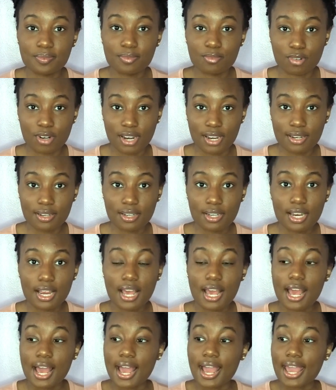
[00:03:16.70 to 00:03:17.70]
right?
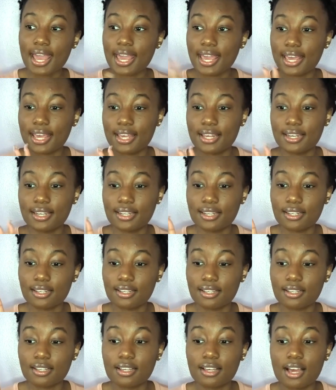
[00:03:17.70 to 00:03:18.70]
And
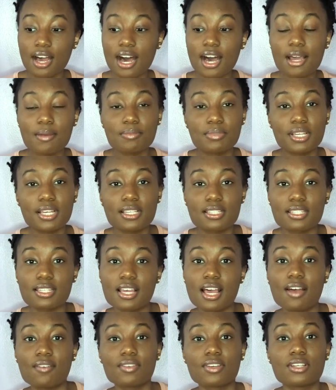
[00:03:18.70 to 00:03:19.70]
I'm dancing,
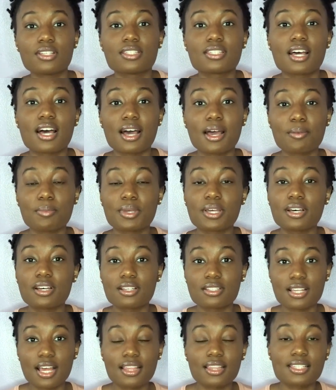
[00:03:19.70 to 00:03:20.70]
having a good time
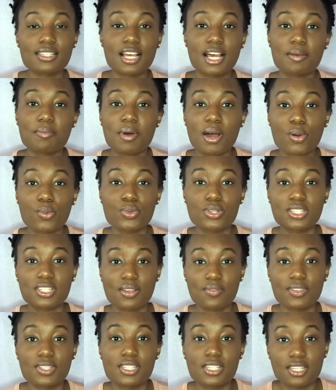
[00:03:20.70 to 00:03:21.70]
because at the time I was
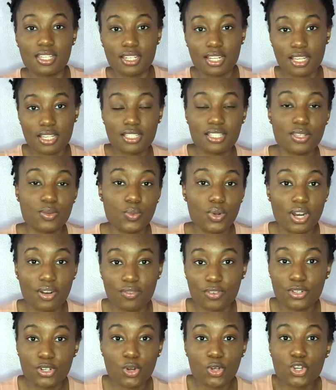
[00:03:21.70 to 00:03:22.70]
17, 18,
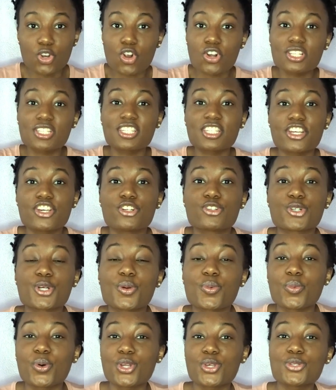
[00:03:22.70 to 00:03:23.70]
whatever. You know, you're on a senior
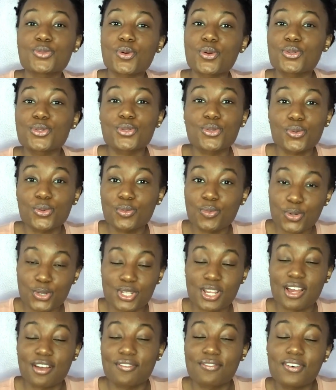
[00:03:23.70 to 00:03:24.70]
trip. What are you supposed to do? You're supposed
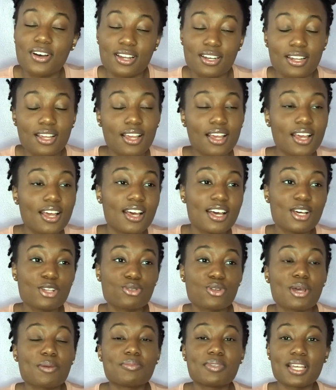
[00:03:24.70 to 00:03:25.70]
to have fun.
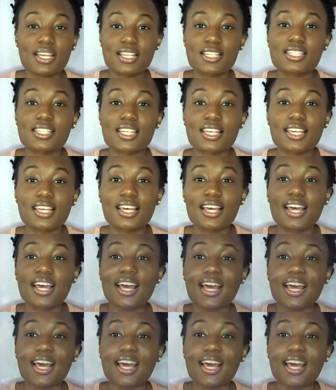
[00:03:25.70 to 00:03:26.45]
So I'm dancing.